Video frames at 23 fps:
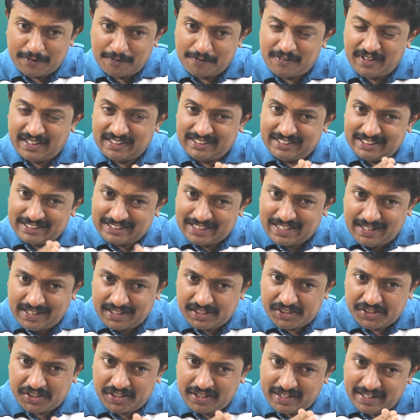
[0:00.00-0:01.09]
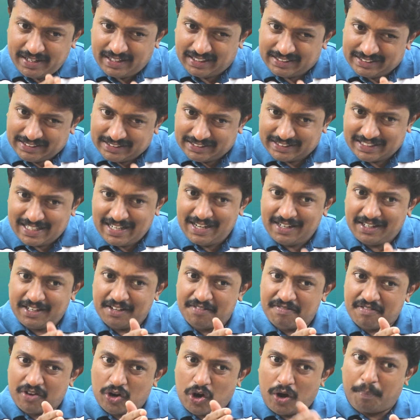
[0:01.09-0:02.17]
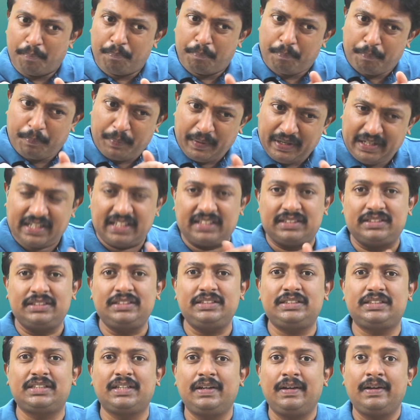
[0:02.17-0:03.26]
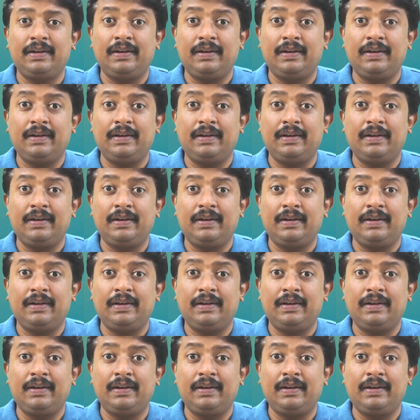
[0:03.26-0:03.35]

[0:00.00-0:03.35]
of legislation and legislative competence,